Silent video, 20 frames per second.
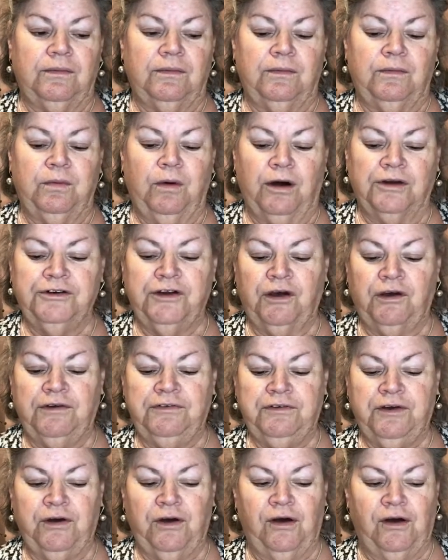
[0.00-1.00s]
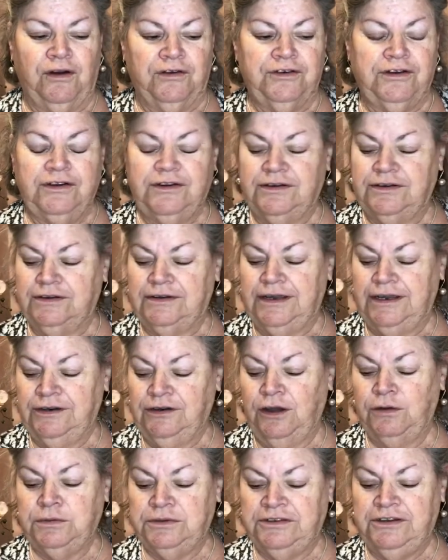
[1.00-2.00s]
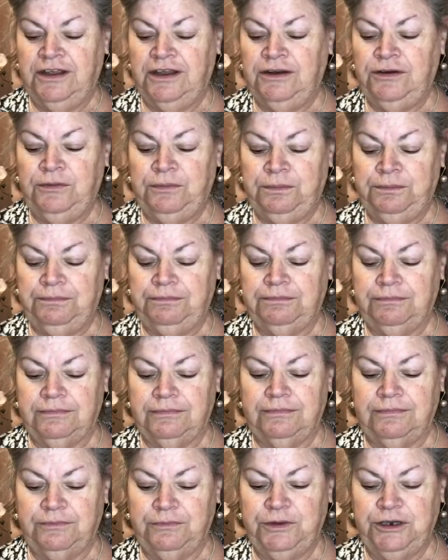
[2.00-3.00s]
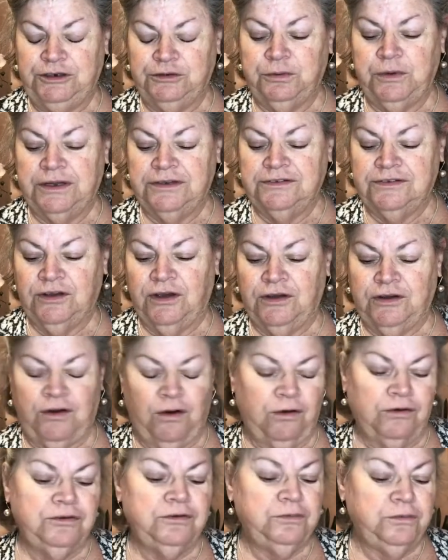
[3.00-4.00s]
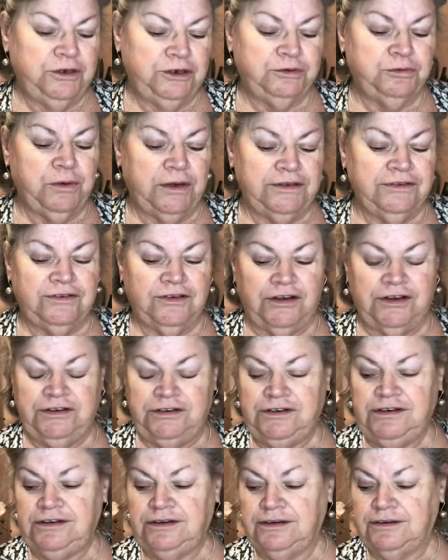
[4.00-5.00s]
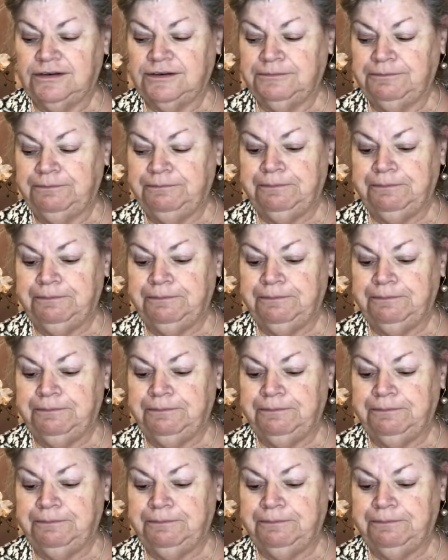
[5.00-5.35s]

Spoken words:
What I've got, and I will tell you which ones I got and which ones I didn't,